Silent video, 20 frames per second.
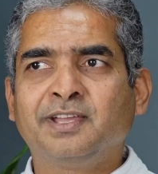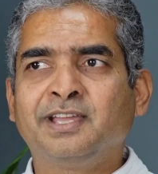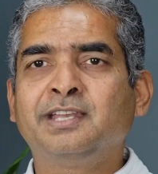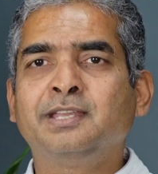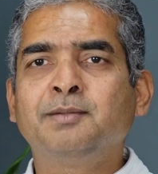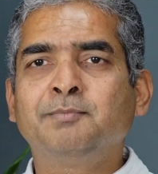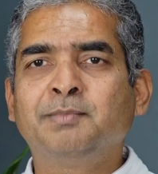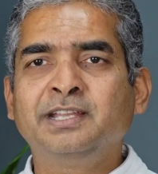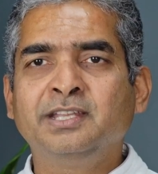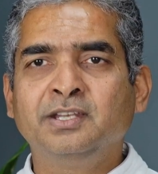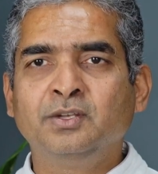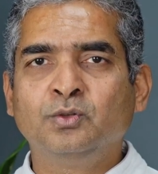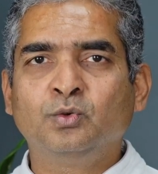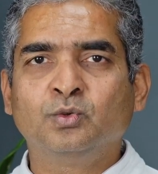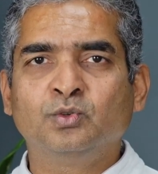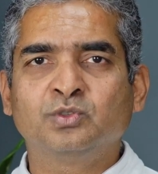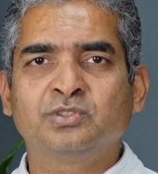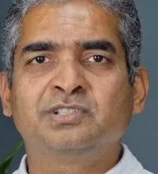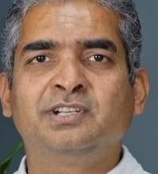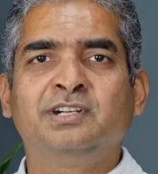anybody
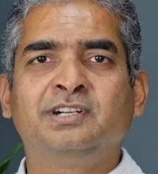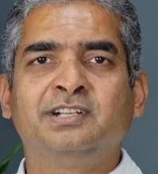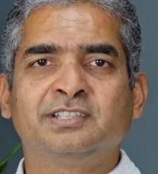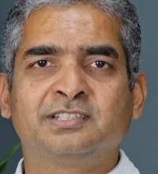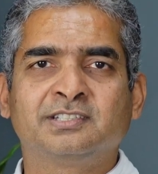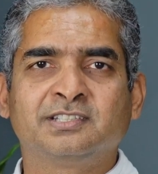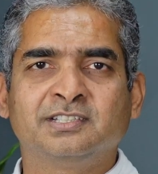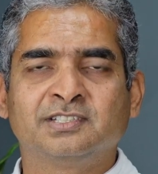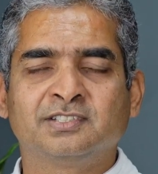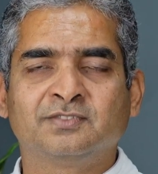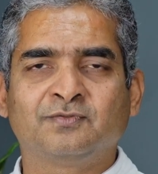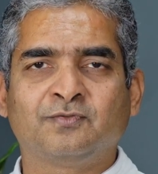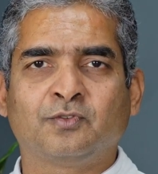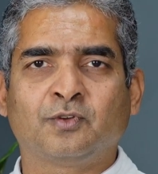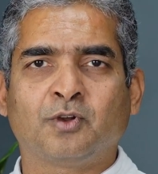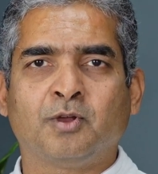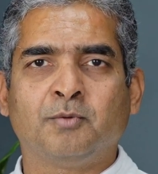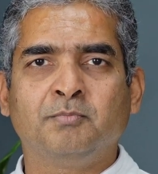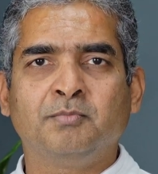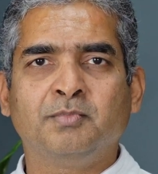knows the distance
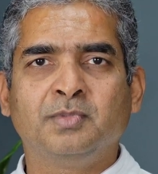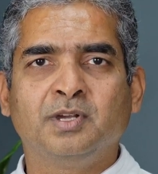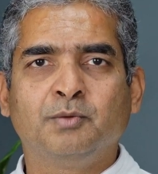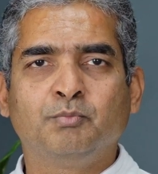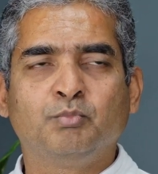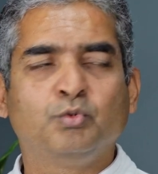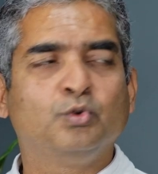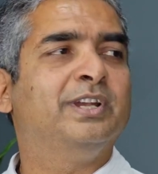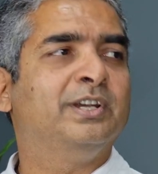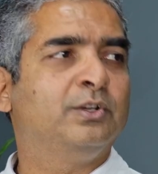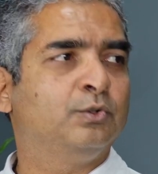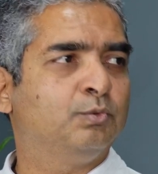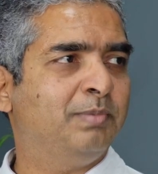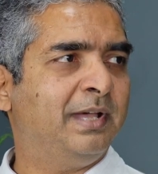from Pune to